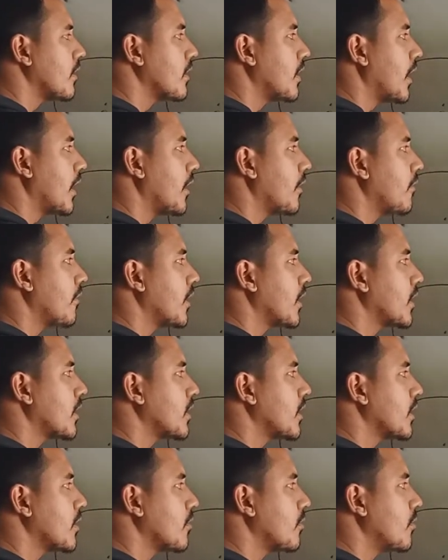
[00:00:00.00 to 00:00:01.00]

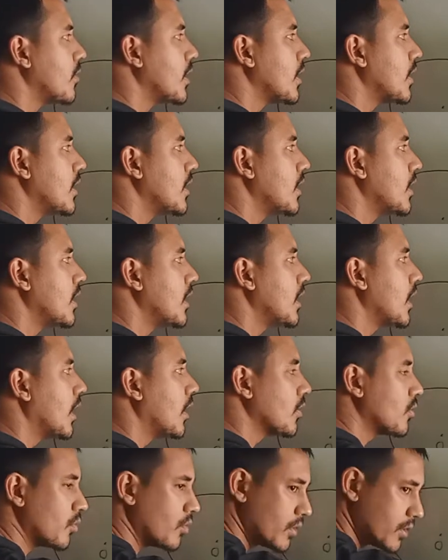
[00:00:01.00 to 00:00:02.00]
directed radially
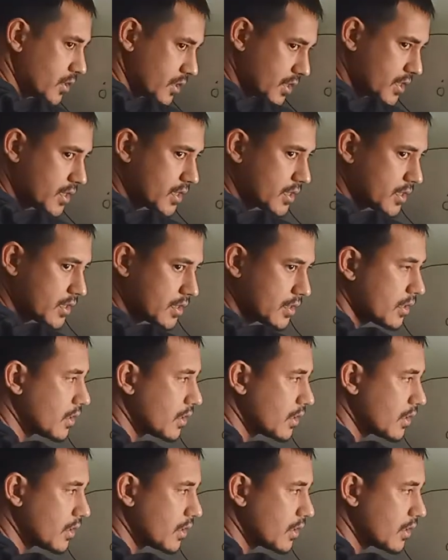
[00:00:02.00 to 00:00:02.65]
outwards.